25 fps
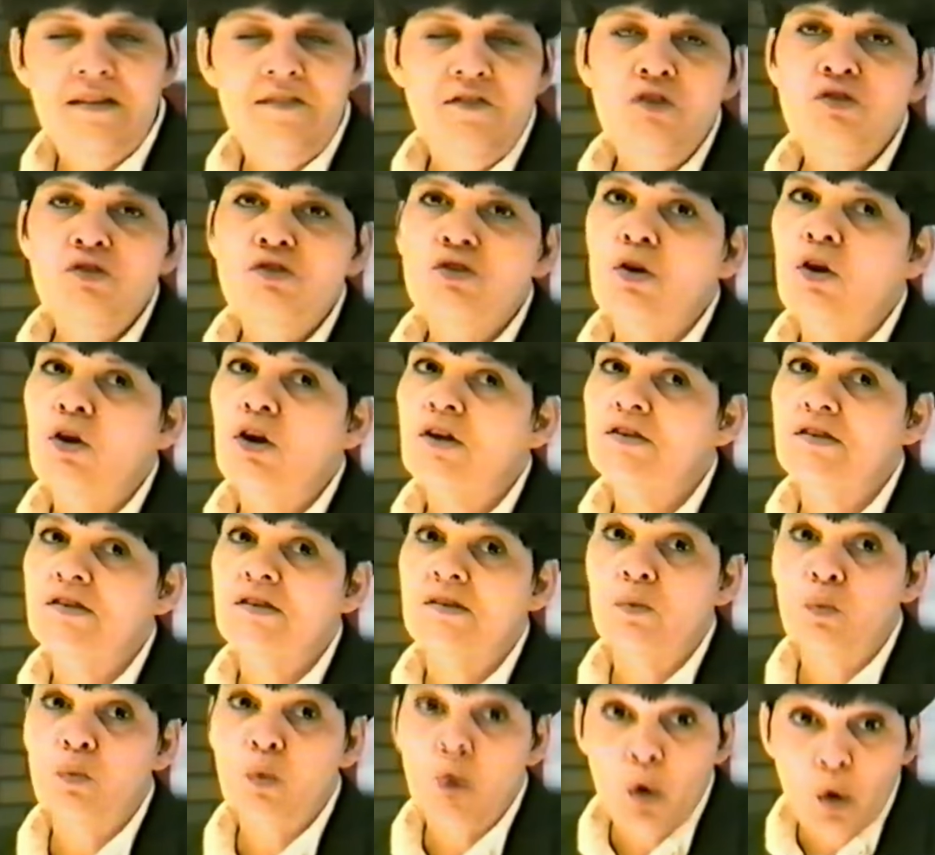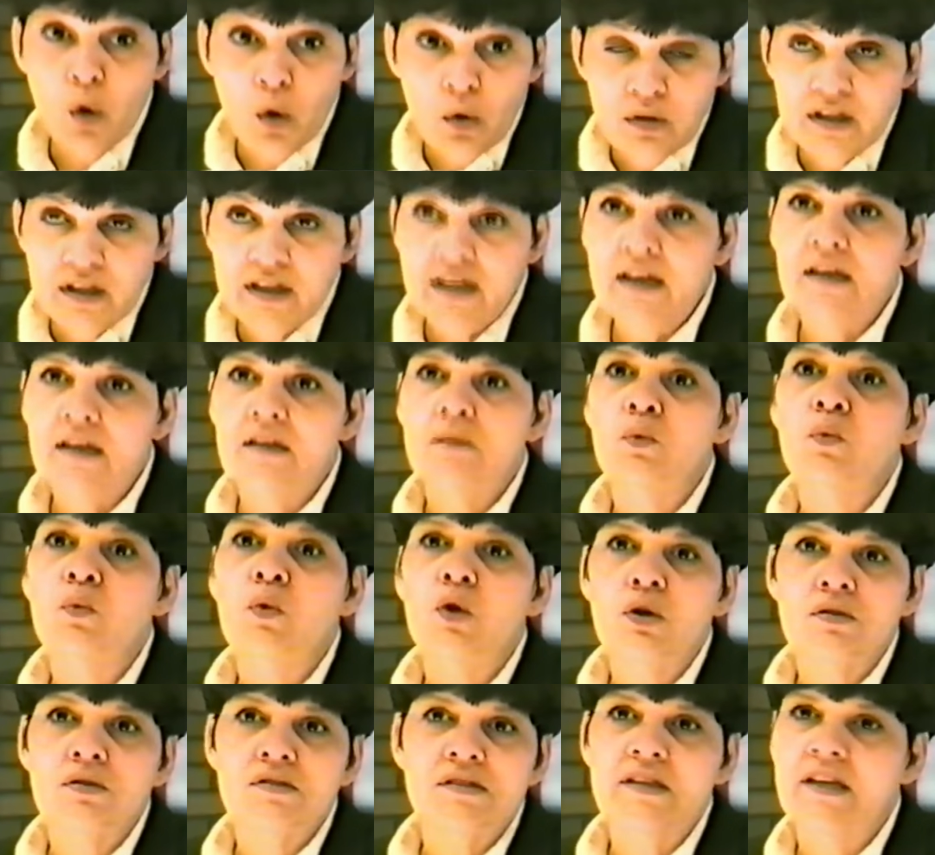if you talk to the world's
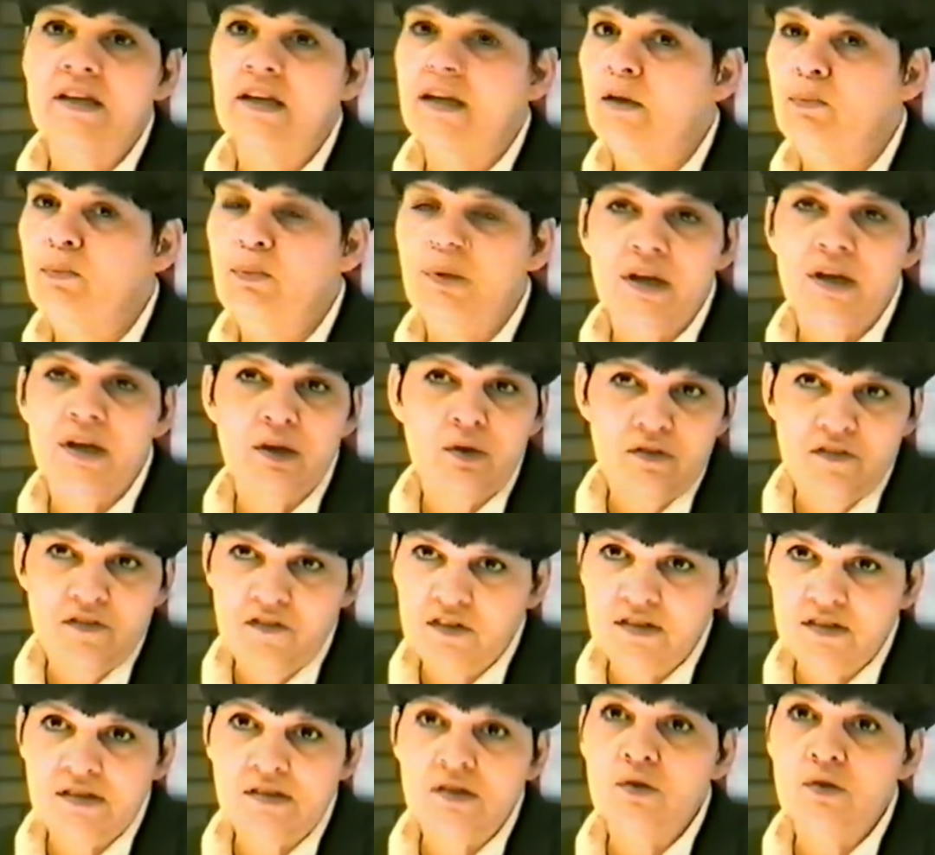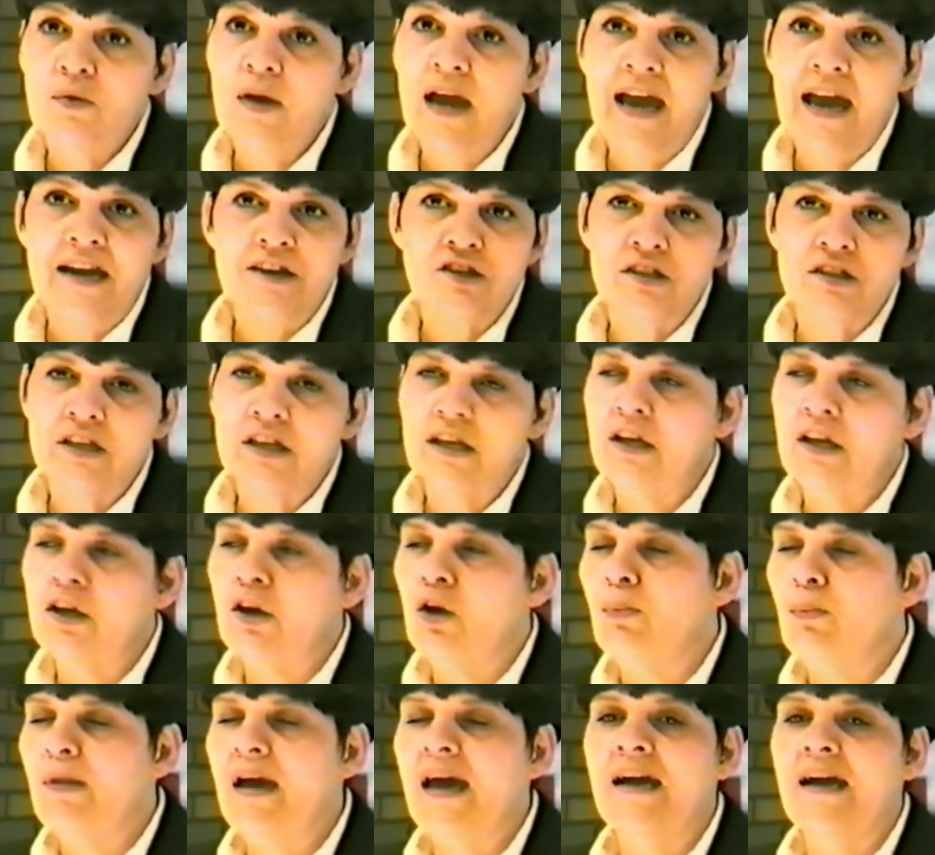leading epigraphers who actually can
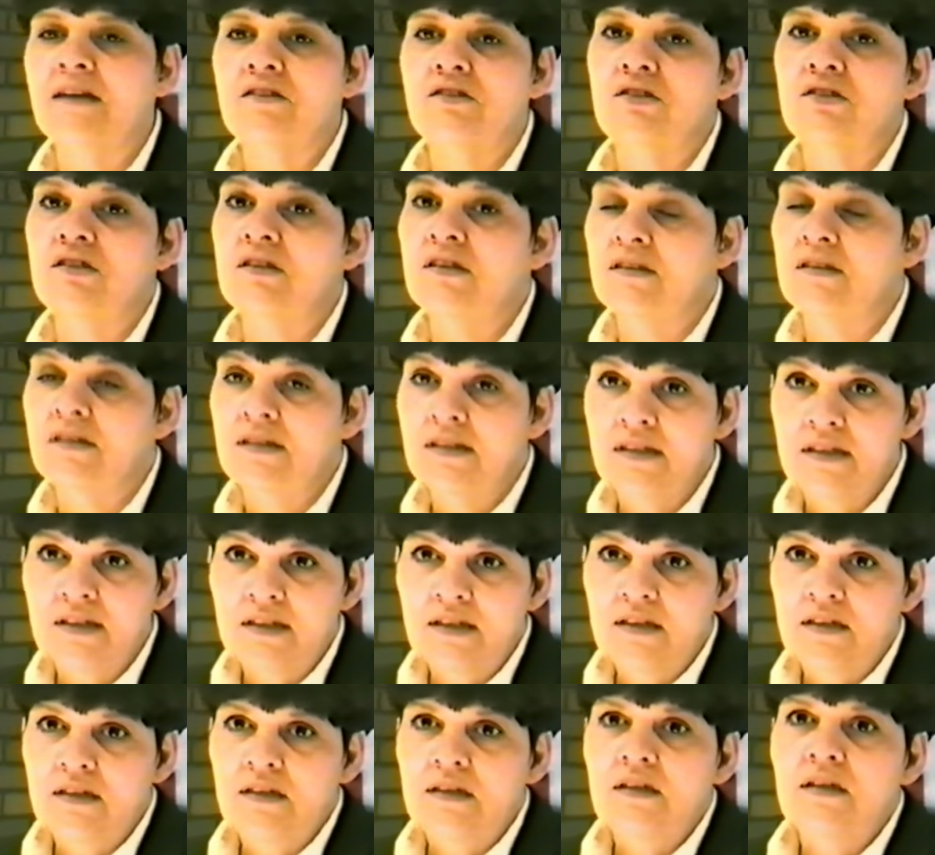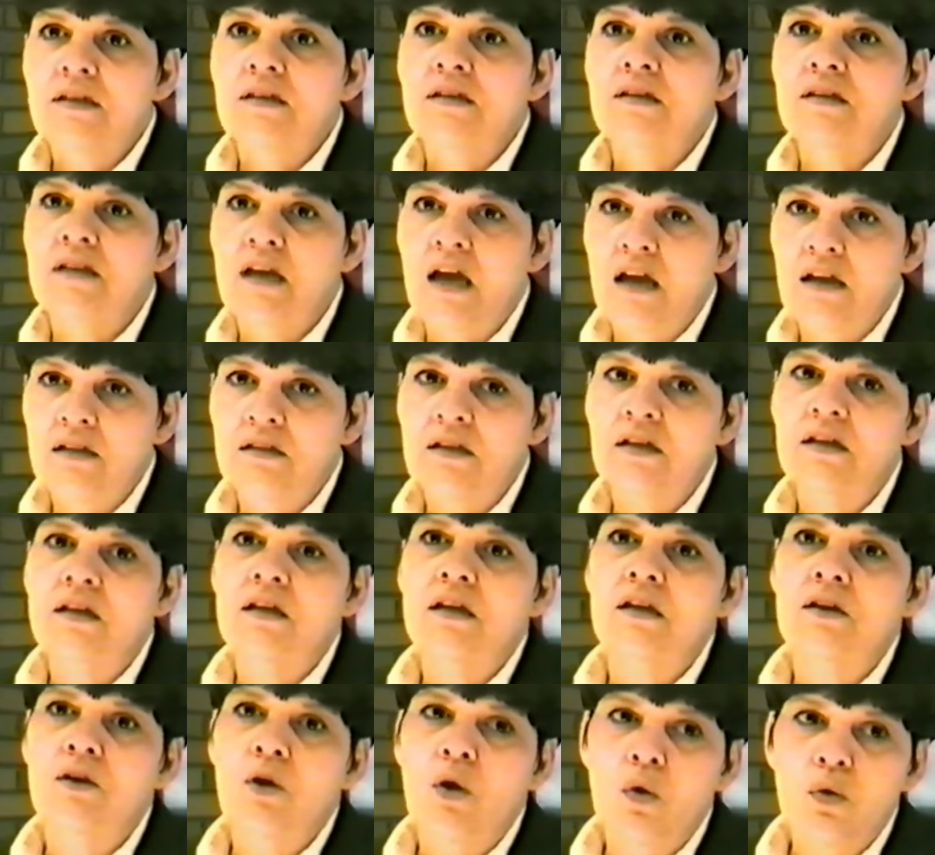go back to Gaelic
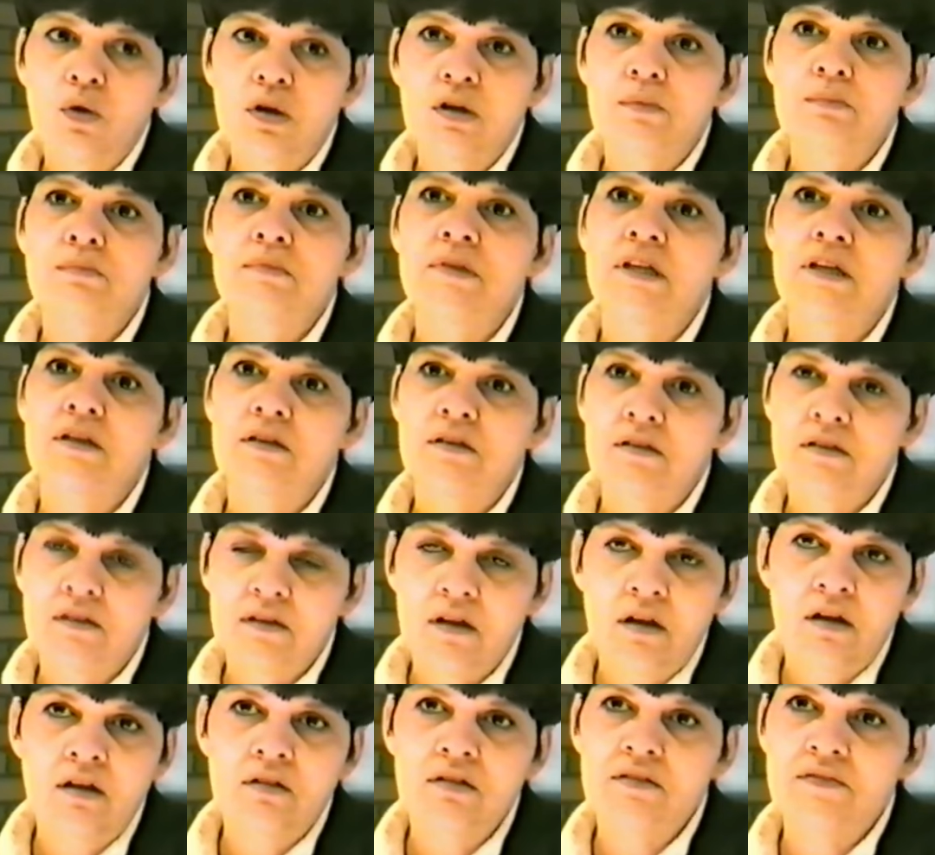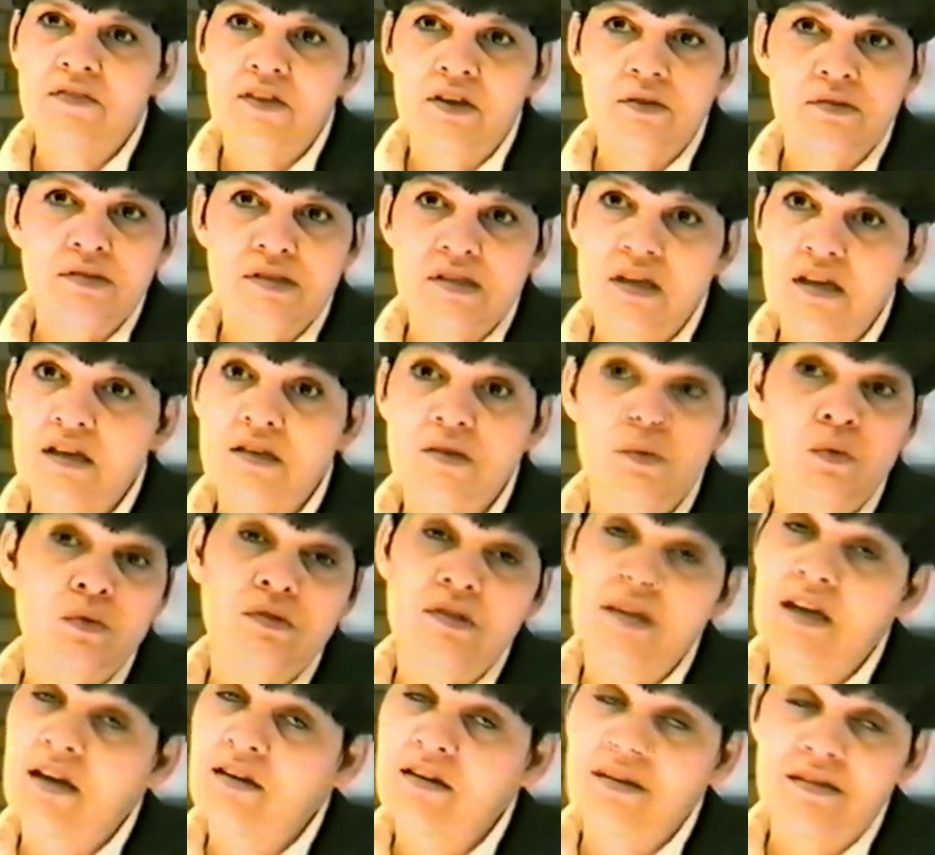and Ogham and all of those things will
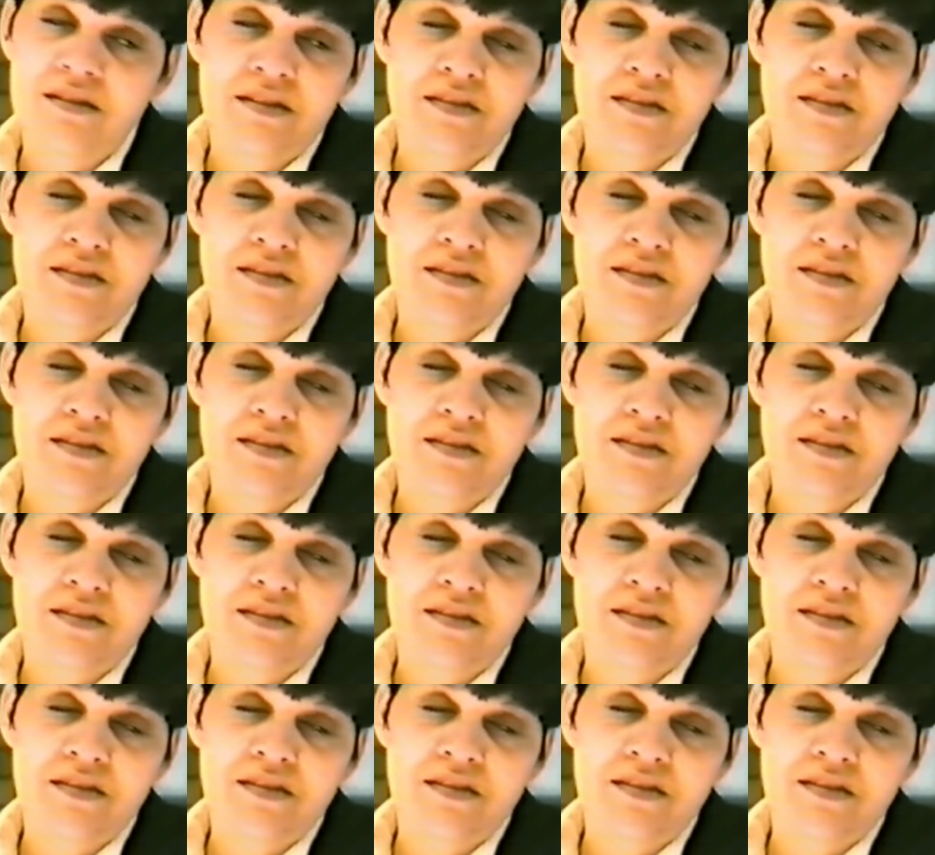tell you that...